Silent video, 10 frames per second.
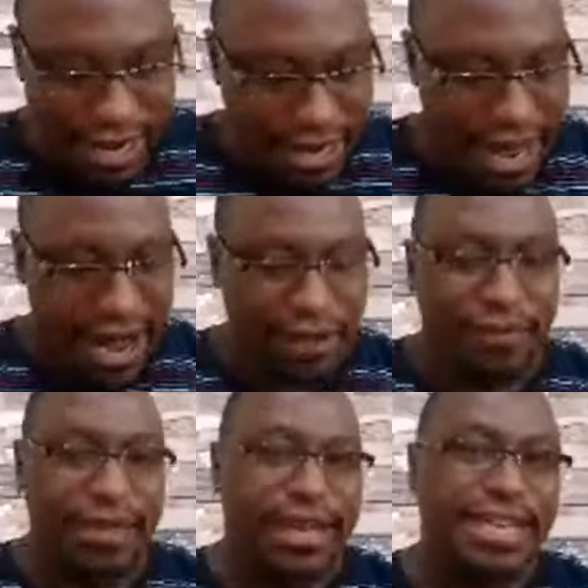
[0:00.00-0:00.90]
Now,
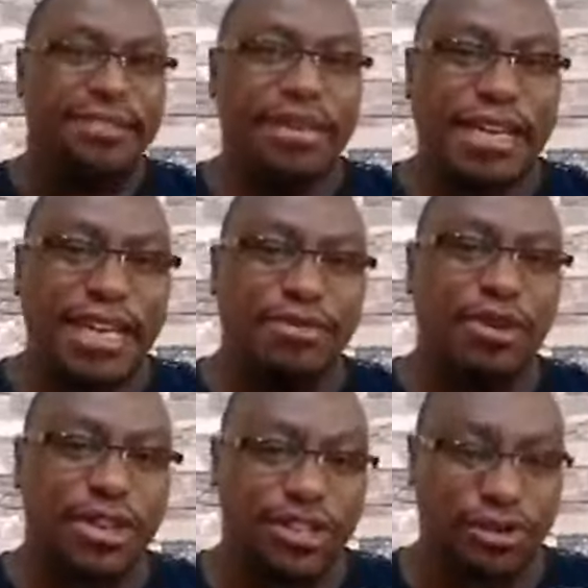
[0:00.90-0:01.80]
let me give
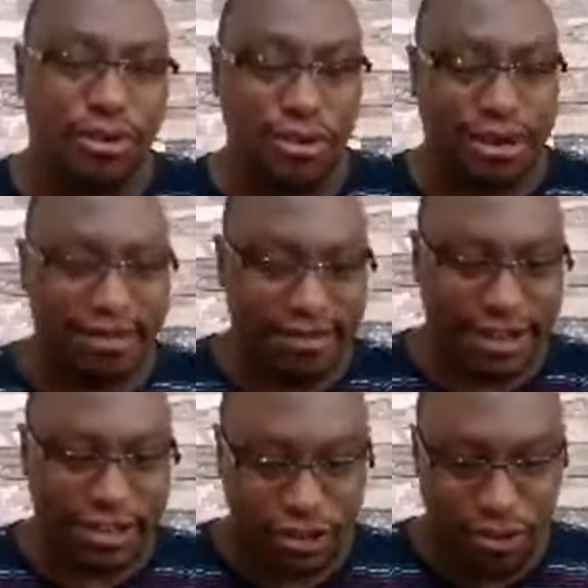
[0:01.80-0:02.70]
you a story
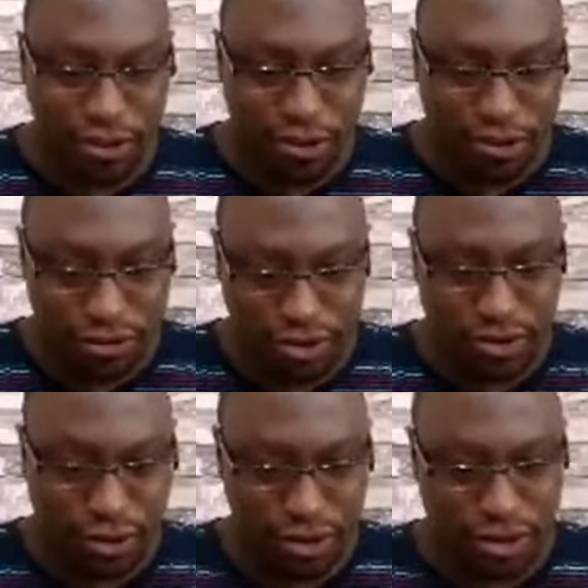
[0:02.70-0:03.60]
that shows you
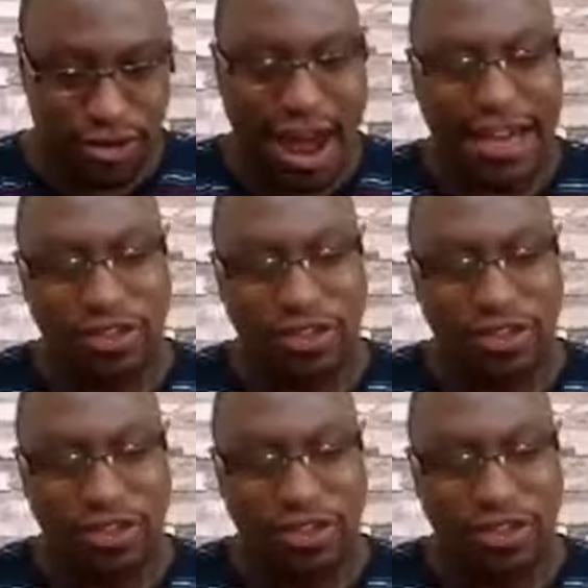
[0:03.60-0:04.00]
or try